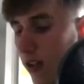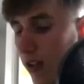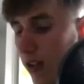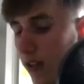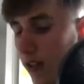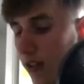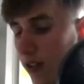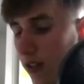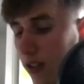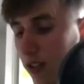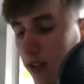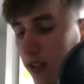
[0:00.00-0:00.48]

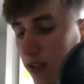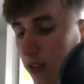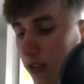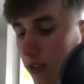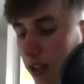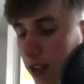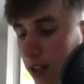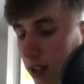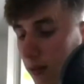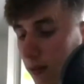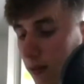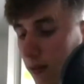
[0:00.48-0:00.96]
season
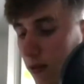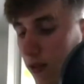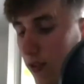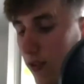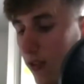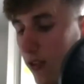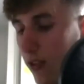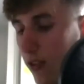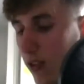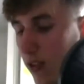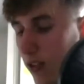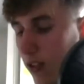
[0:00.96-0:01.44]

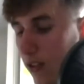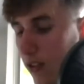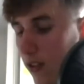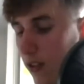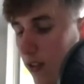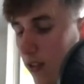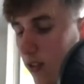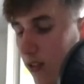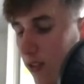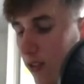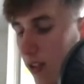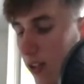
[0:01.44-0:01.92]
tapes, and this is
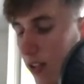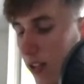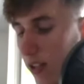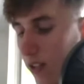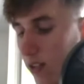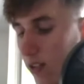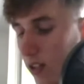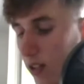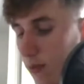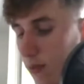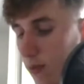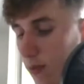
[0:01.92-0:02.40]
just the last
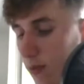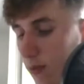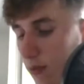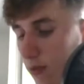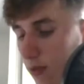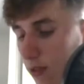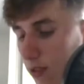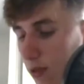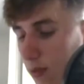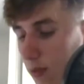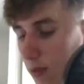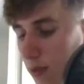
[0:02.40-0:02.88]
couple more
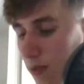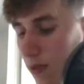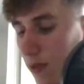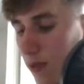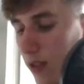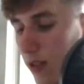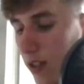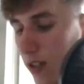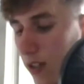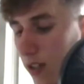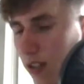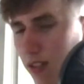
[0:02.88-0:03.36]
DB workout.